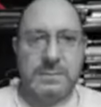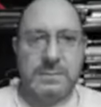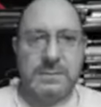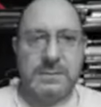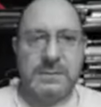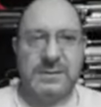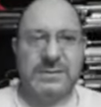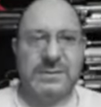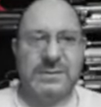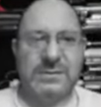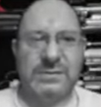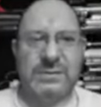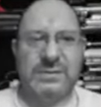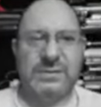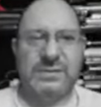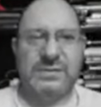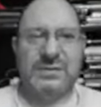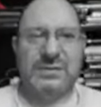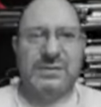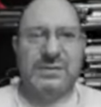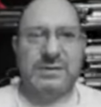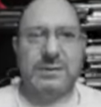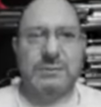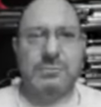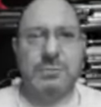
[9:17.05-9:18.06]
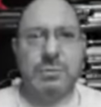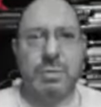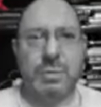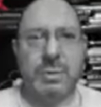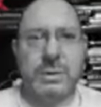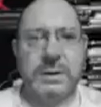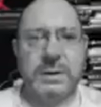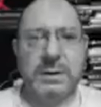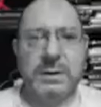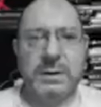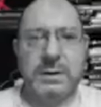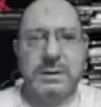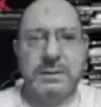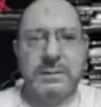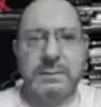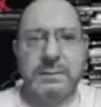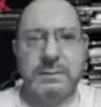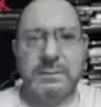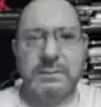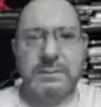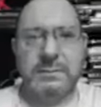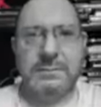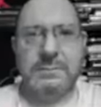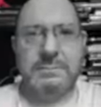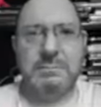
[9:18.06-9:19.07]
This is just serial killer
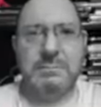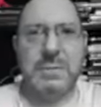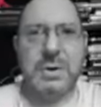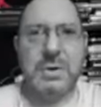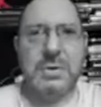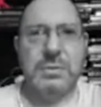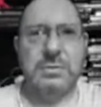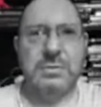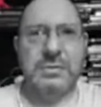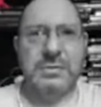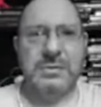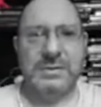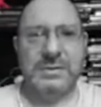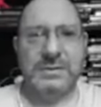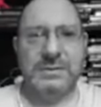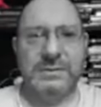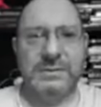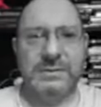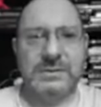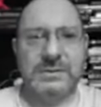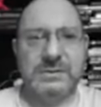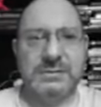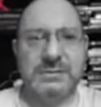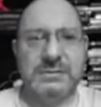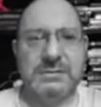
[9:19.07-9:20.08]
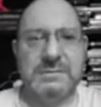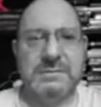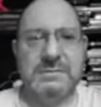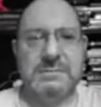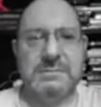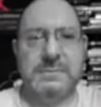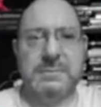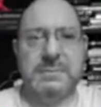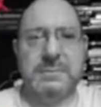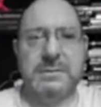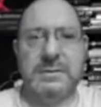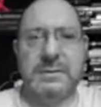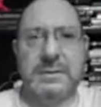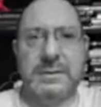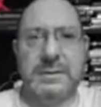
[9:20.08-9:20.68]
mode. This is, oh, not like